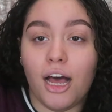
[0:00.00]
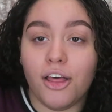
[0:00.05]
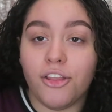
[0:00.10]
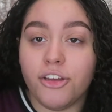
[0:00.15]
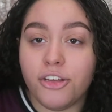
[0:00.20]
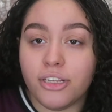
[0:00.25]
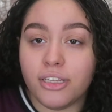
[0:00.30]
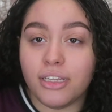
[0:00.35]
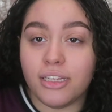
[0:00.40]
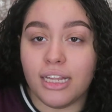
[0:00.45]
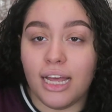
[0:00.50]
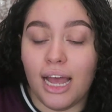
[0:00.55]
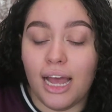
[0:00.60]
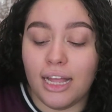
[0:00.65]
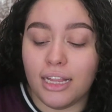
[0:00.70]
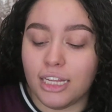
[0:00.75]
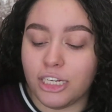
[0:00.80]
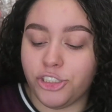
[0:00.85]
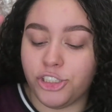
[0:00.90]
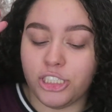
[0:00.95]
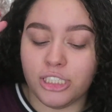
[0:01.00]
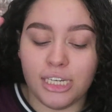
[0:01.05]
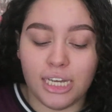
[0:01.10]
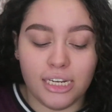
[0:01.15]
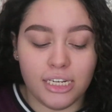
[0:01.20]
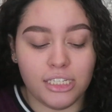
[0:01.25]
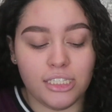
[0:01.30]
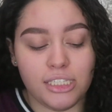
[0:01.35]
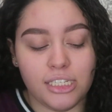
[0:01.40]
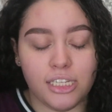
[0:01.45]
Other than that, let's just
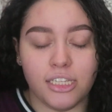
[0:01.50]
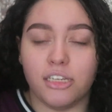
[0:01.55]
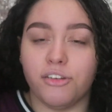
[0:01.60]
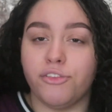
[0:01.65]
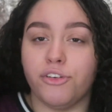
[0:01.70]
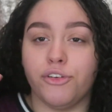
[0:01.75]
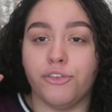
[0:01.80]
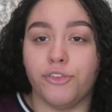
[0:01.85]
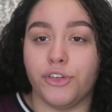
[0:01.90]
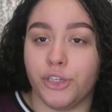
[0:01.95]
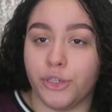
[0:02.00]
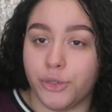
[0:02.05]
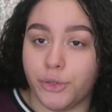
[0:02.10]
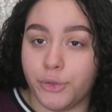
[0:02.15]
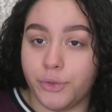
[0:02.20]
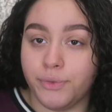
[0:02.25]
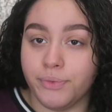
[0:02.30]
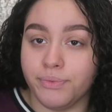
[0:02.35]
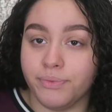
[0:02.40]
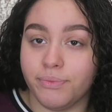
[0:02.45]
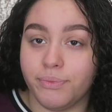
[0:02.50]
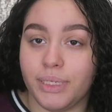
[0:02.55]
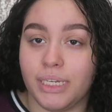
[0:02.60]
get into the review